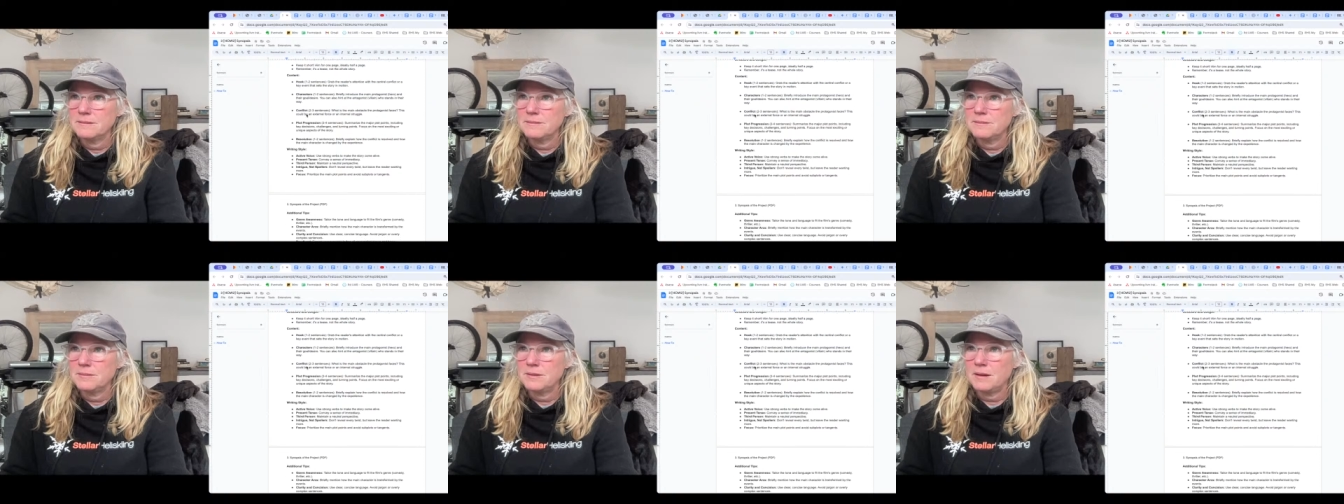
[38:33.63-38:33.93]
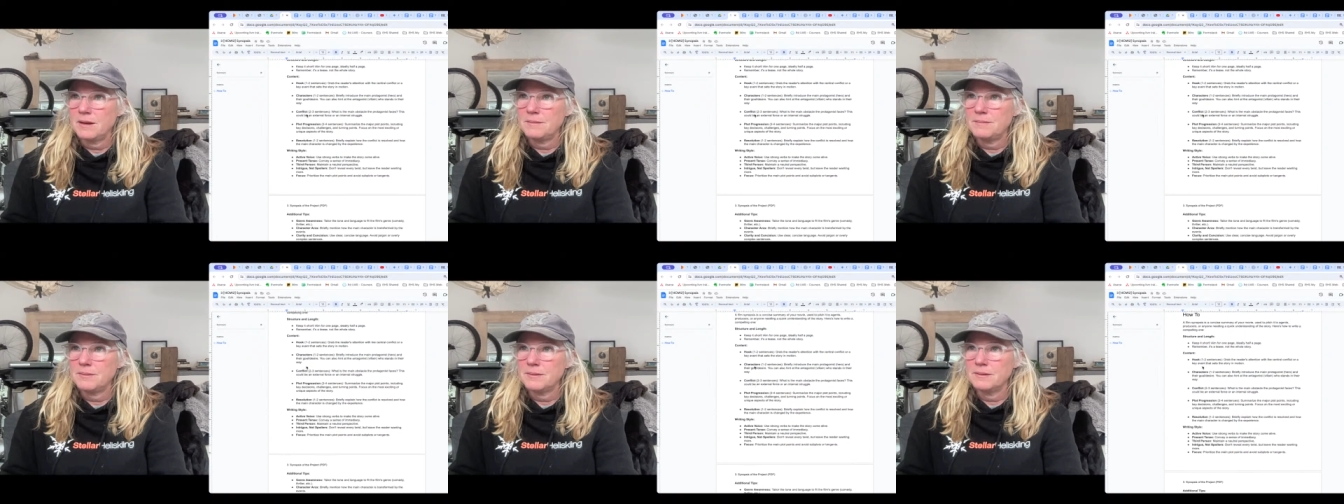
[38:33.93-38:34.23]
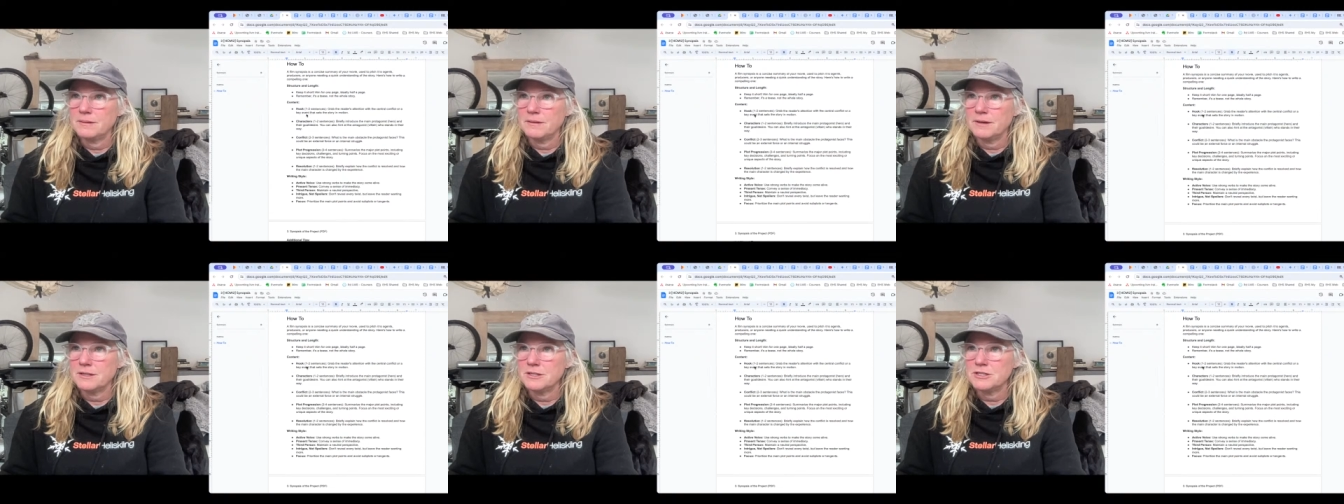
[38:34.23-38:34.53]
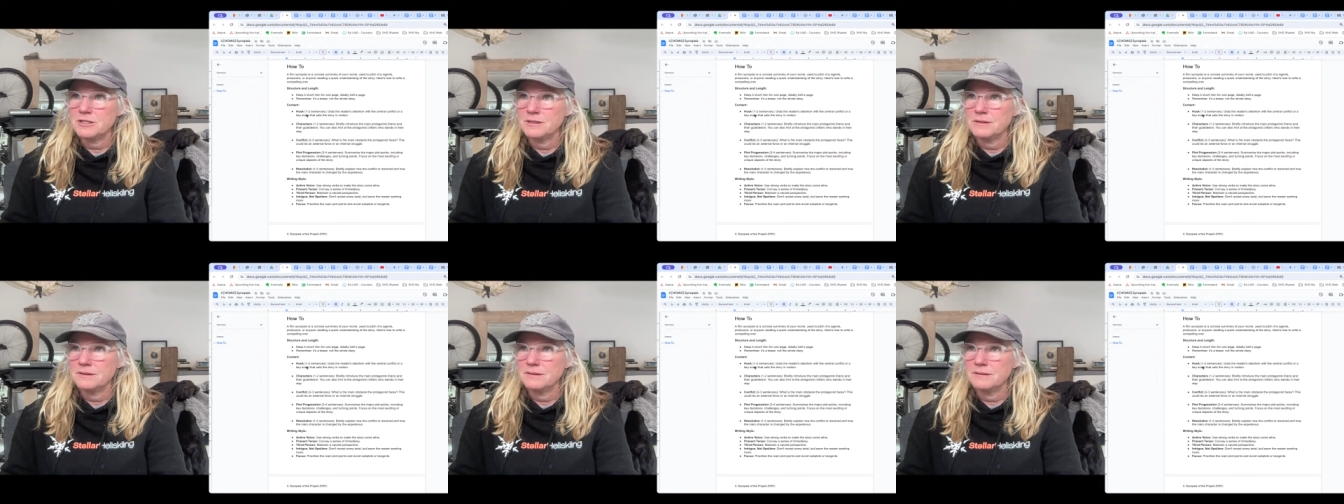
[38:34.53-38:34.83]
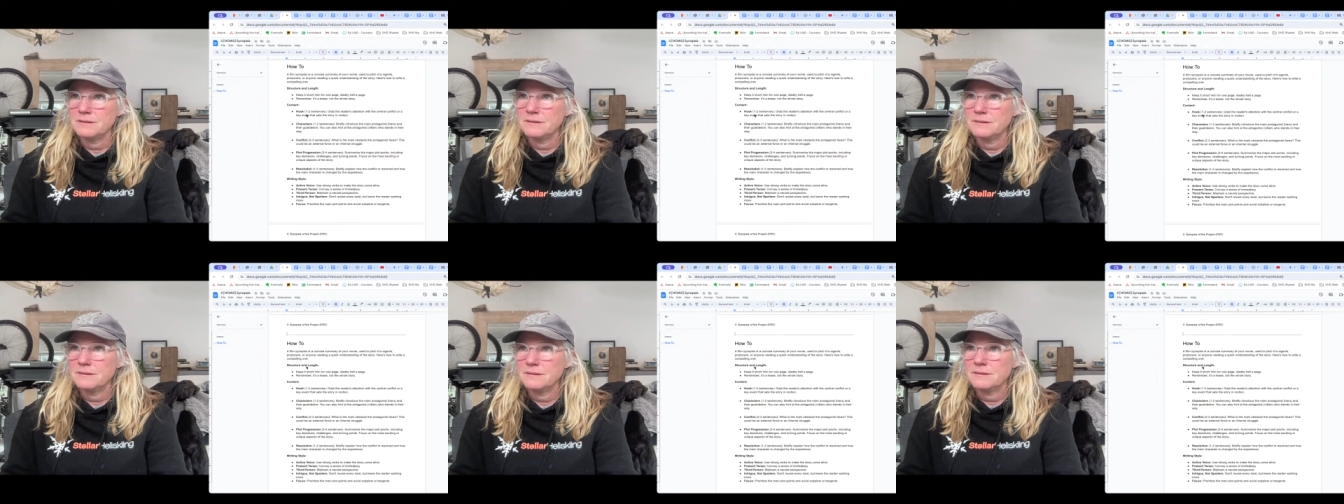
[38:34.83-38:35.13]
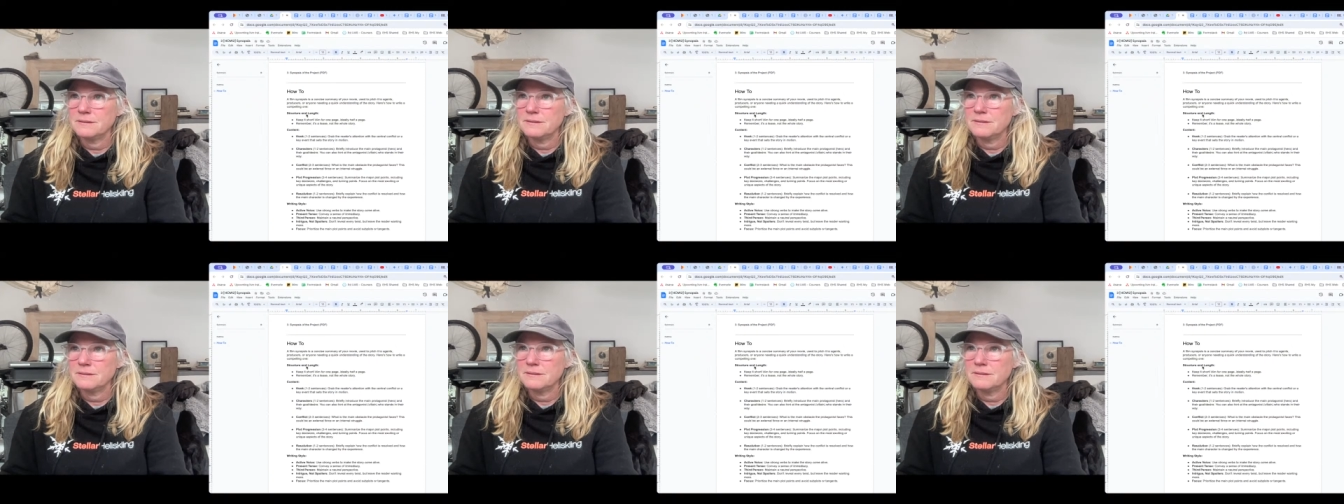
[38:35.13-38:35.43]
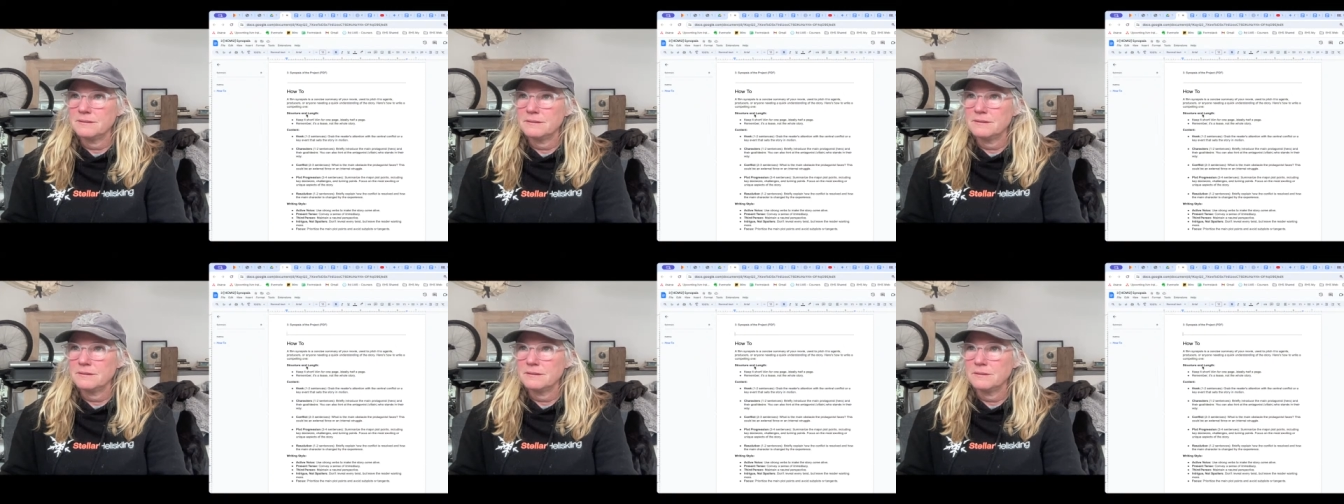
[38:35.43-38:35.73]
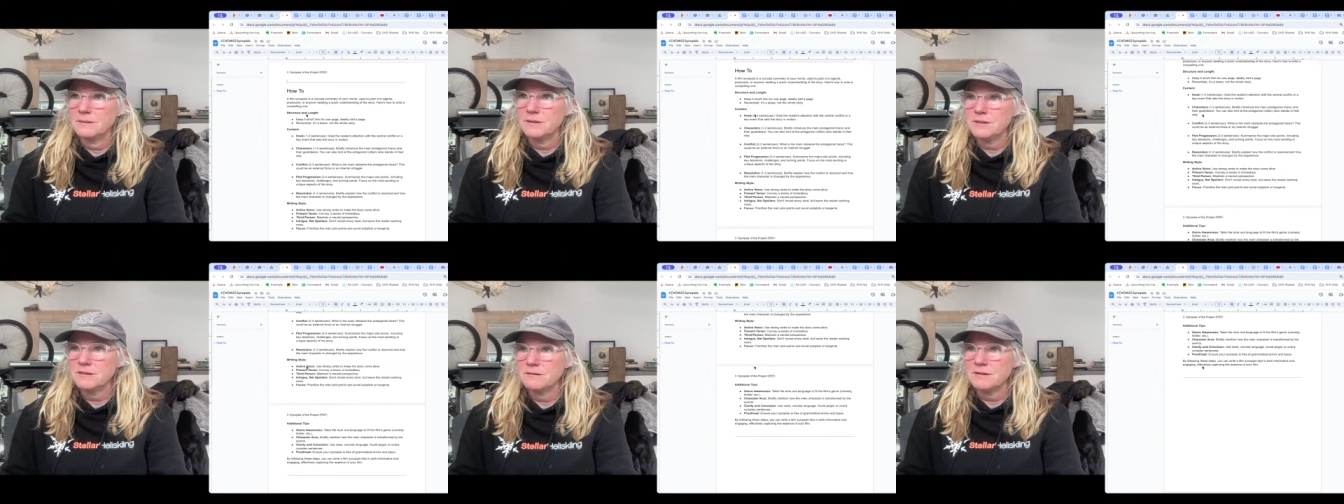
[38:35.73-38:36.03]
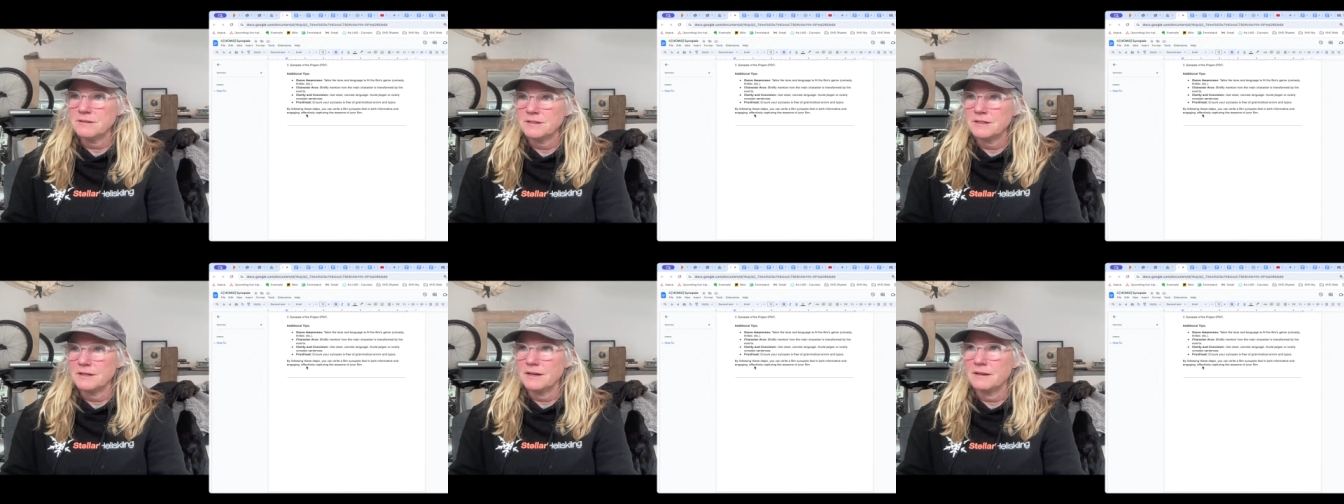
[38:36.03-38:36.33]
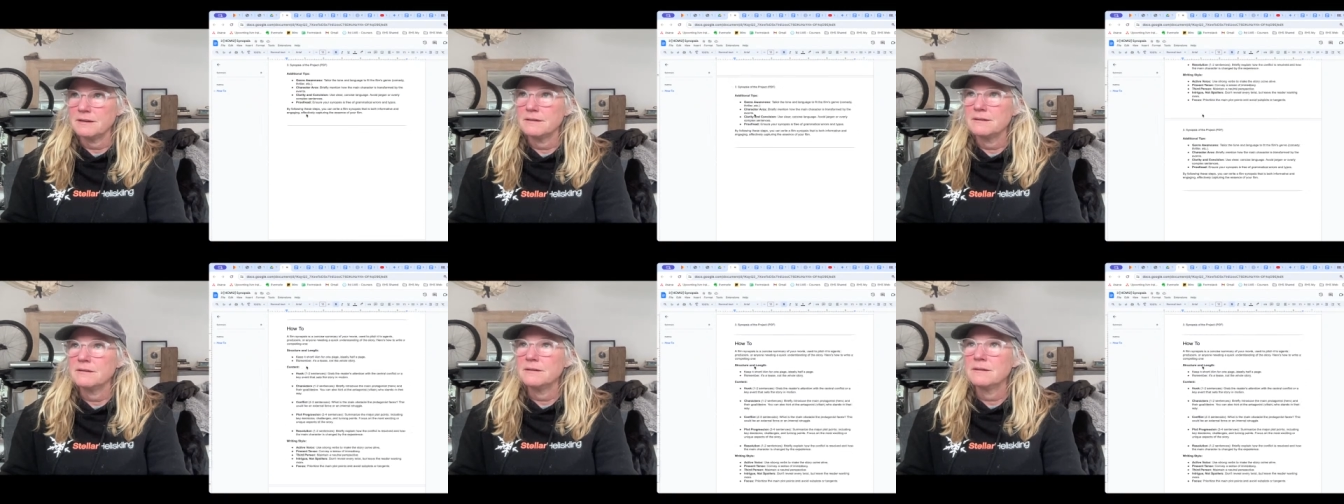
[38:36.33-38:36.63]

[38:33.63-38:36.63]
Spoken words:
plot progression. Where's the rest of that?